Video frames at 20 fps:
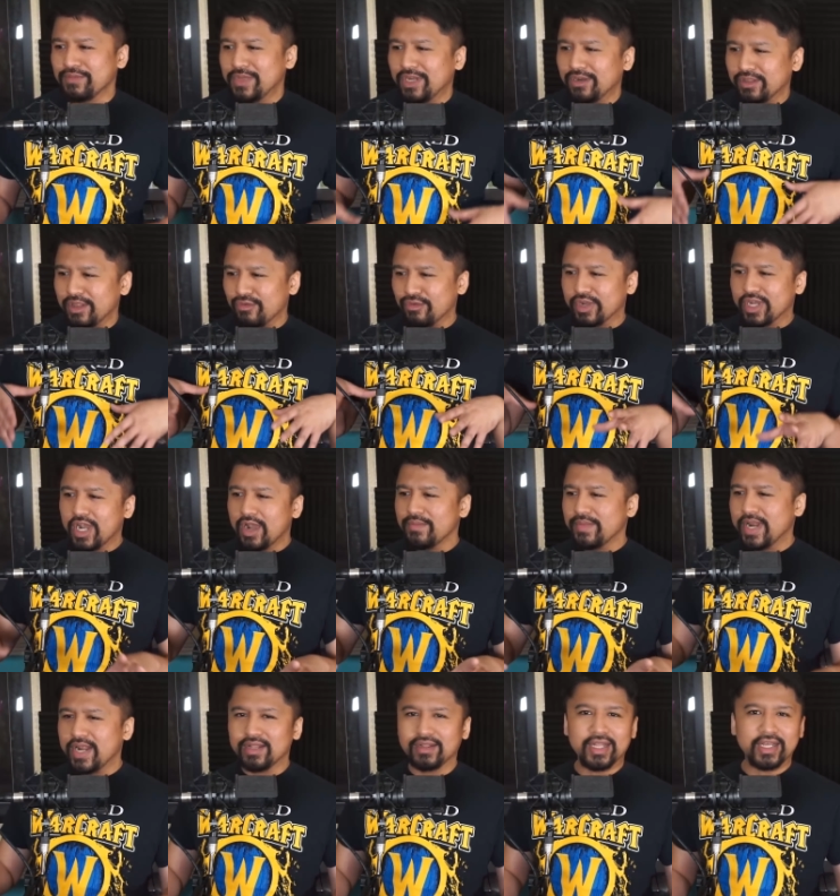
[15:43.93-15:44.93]
you know, they were
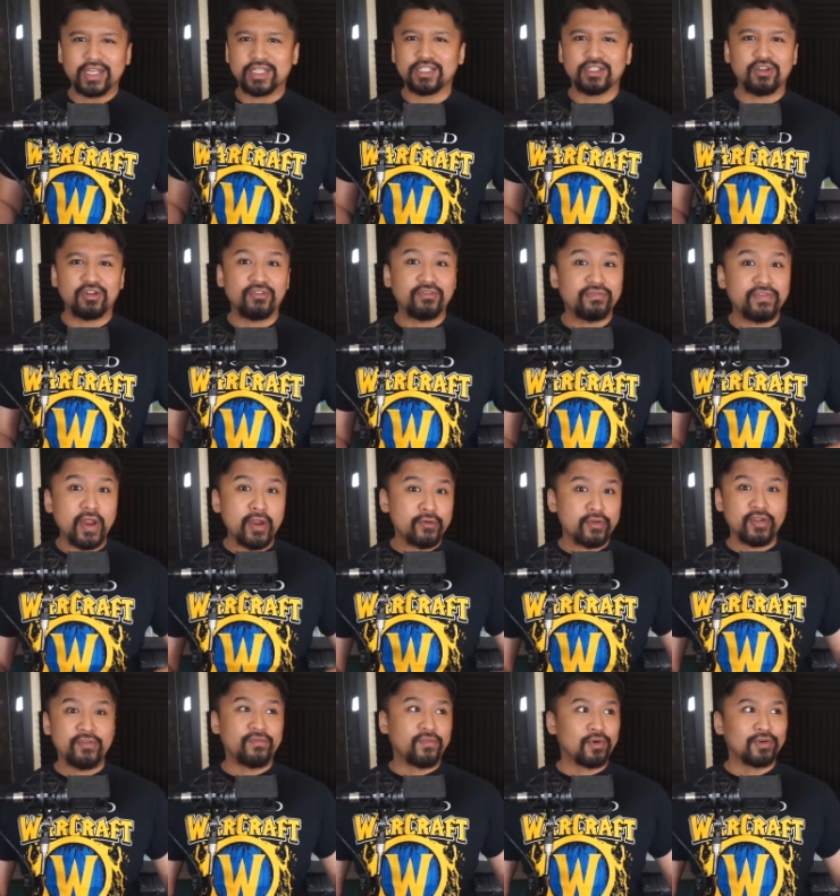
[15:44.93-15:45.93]
coming in like it's their
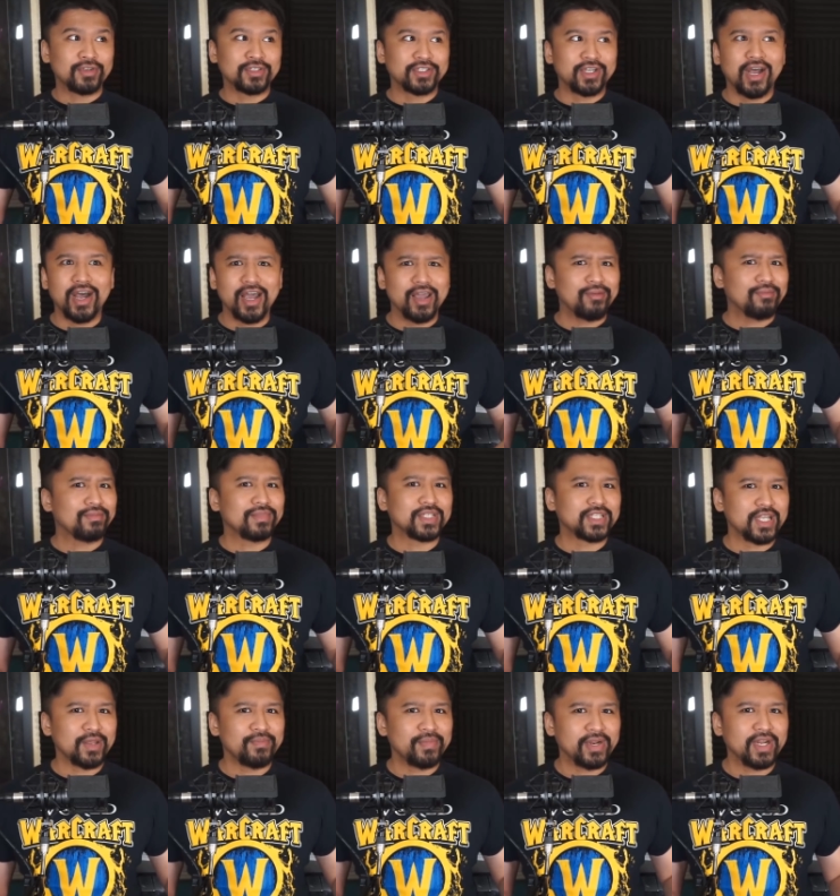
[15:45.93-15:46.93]
very first time
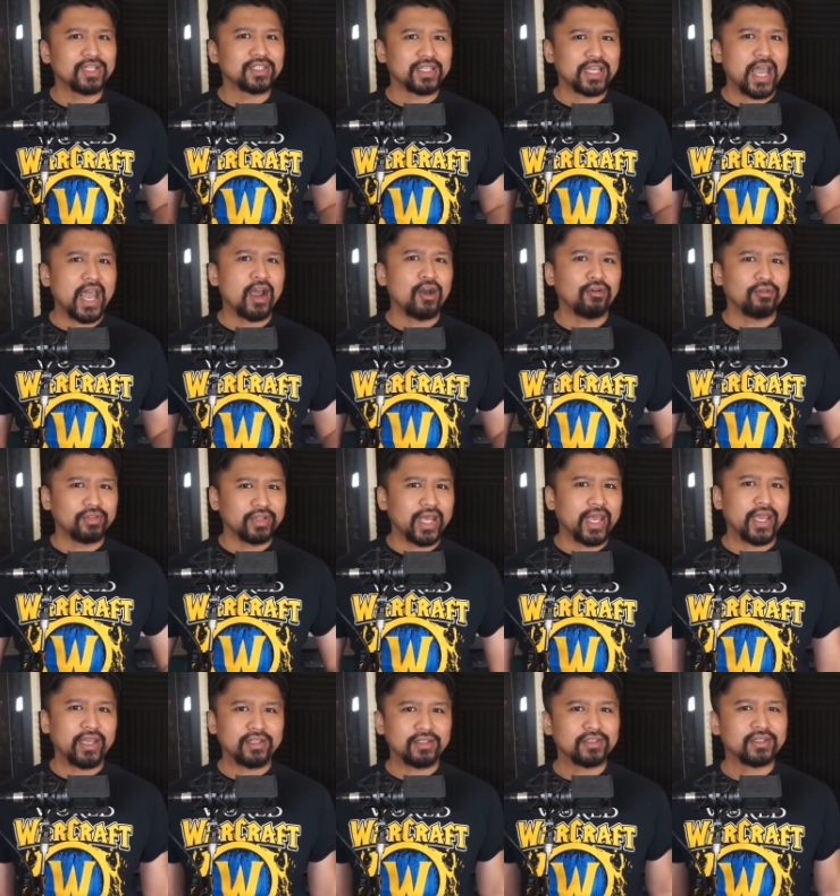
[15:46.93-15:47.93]
stepping into
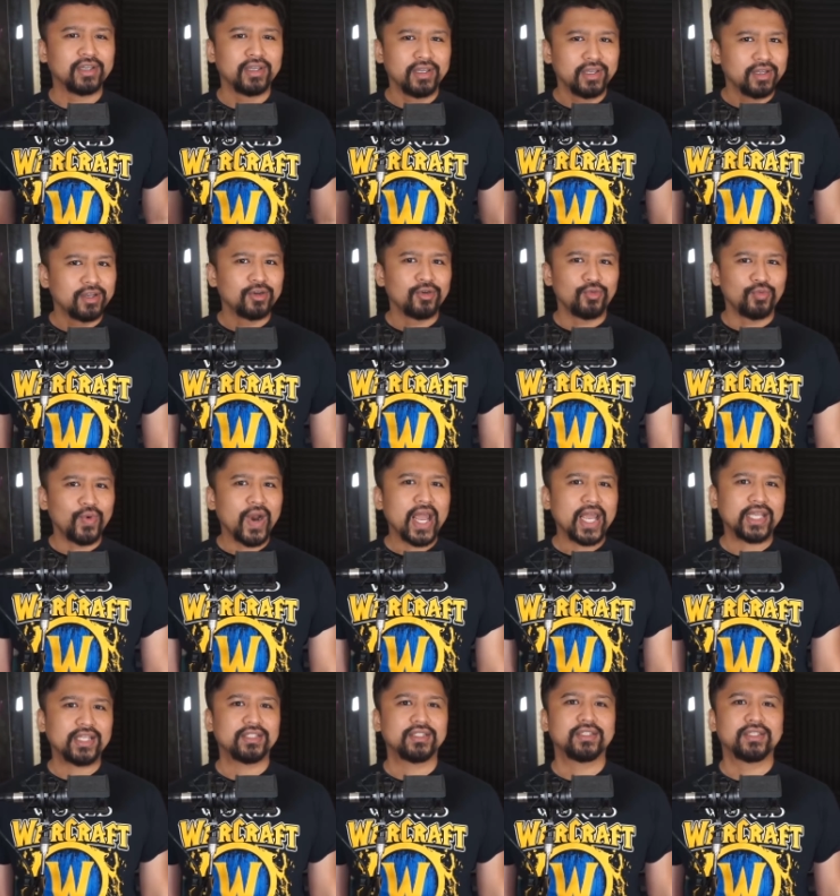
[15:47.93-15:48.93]
Outland.
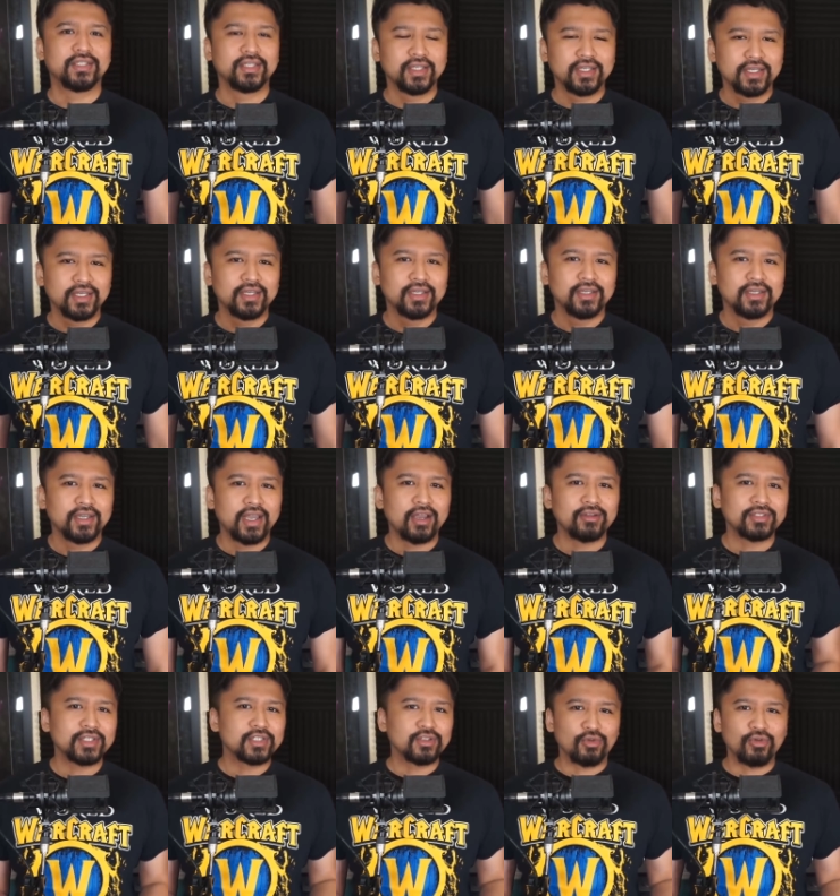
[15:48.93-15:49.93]
Right.
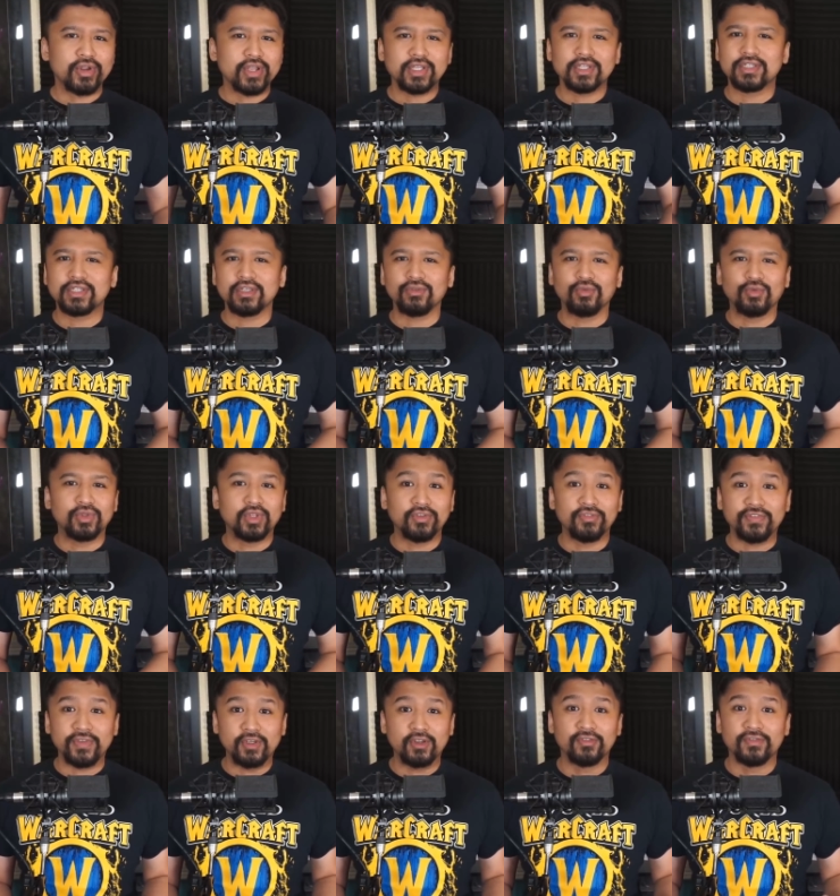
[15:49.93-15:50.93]
How disorienting will it
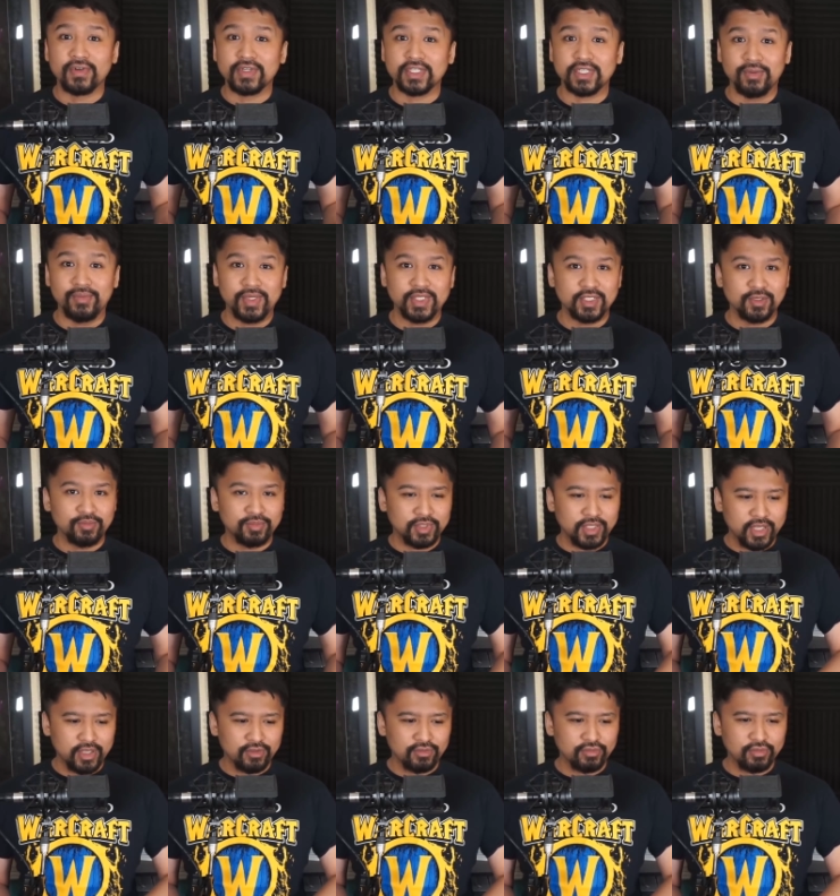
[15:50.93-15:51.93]
feel for someone to
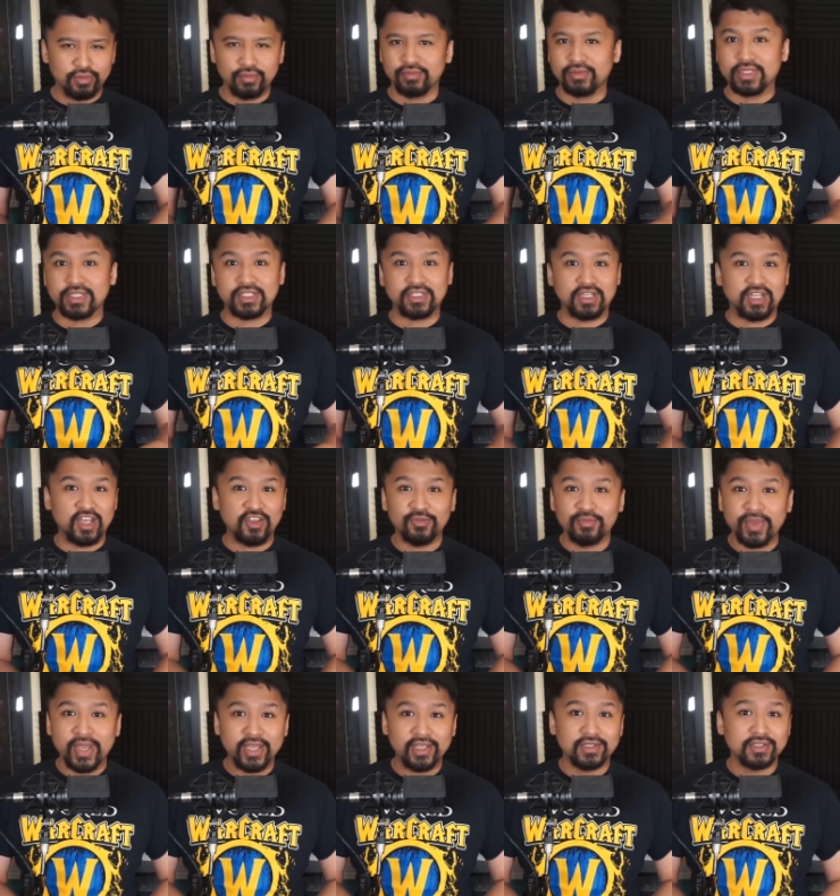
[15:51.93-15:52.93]
play through the Slave
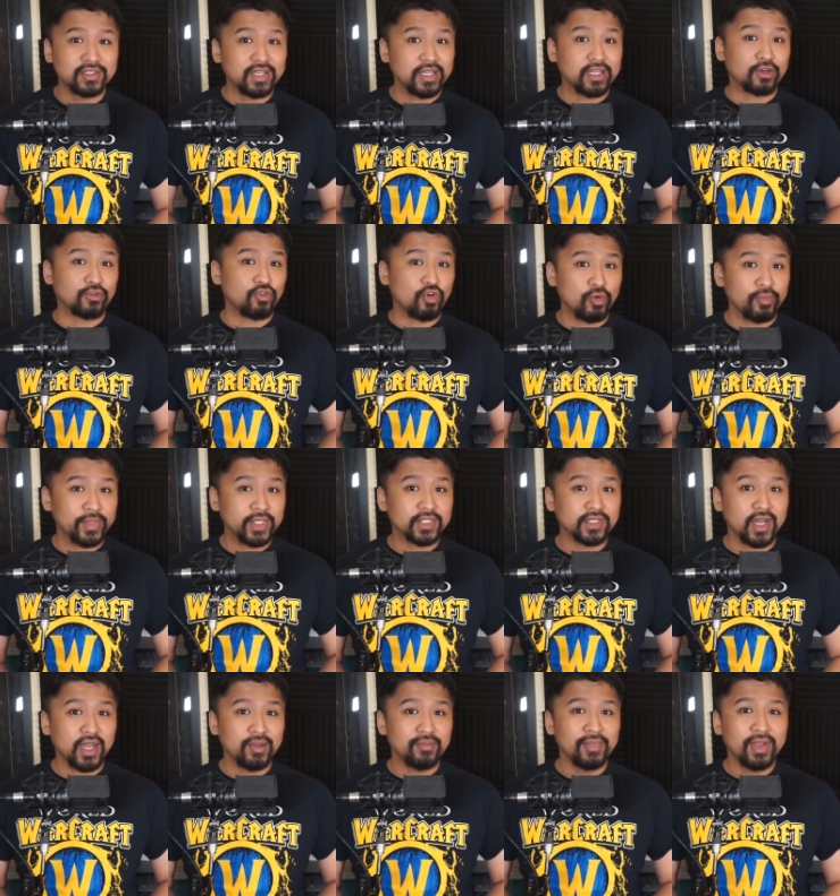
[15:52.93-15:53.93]
Pens in Chromie
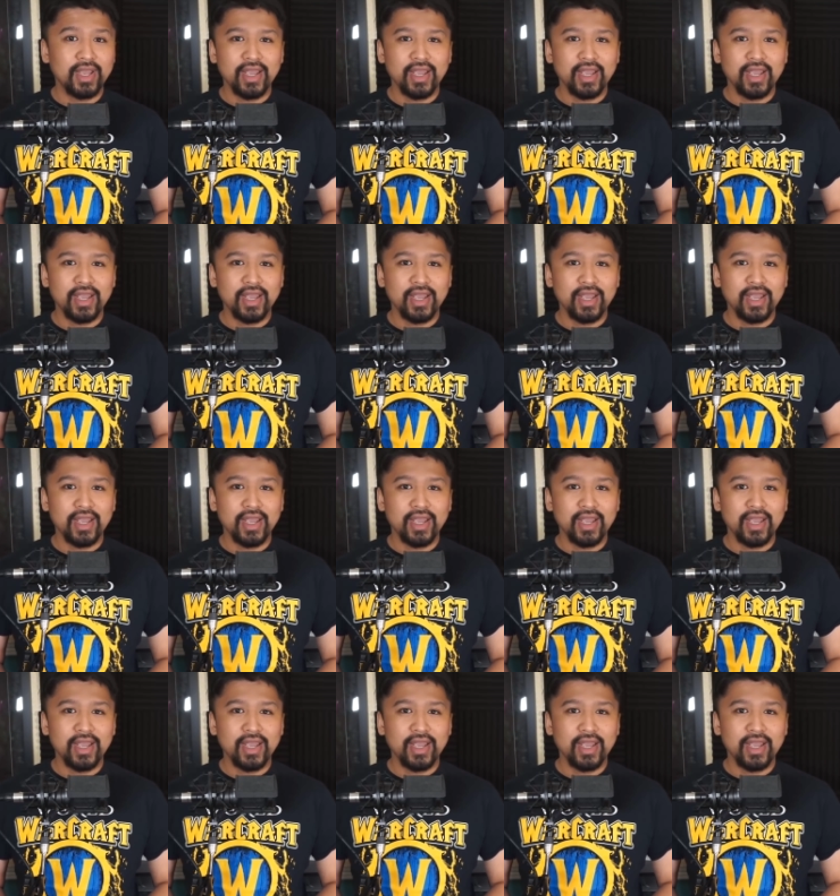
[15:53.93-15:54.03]
Time,